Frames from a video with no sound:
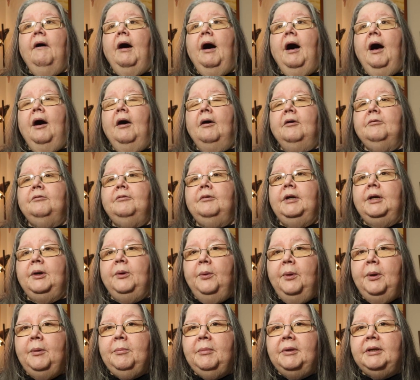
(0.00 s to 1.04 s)
of
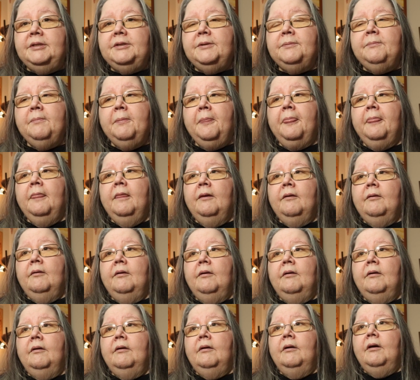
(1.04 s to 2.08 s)
equipment
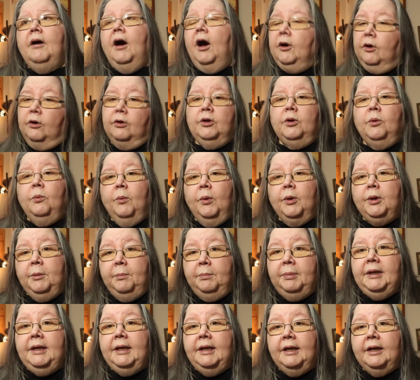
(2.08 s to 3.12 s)
are going to want to
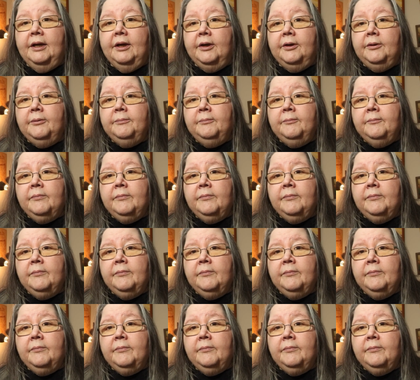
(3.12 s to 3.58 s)
be here.